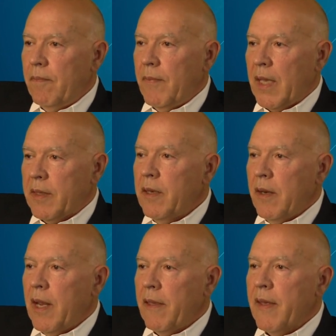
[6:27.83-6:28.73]
At the end
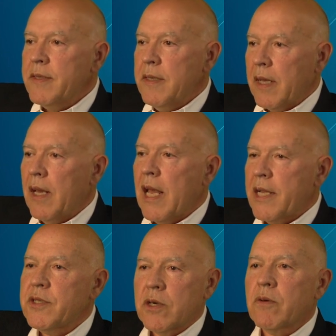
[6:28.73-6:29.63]
of the day, that's the
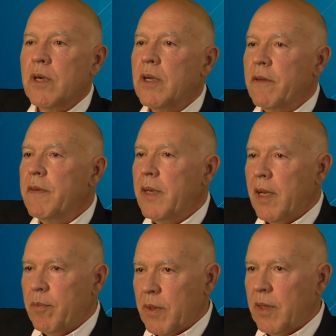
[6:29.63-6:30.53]
classic role of the
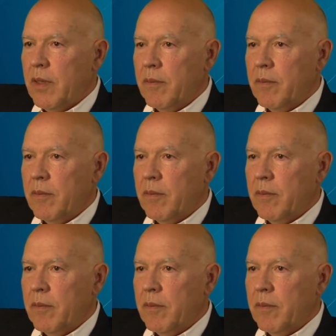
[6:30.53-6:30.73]
deputy.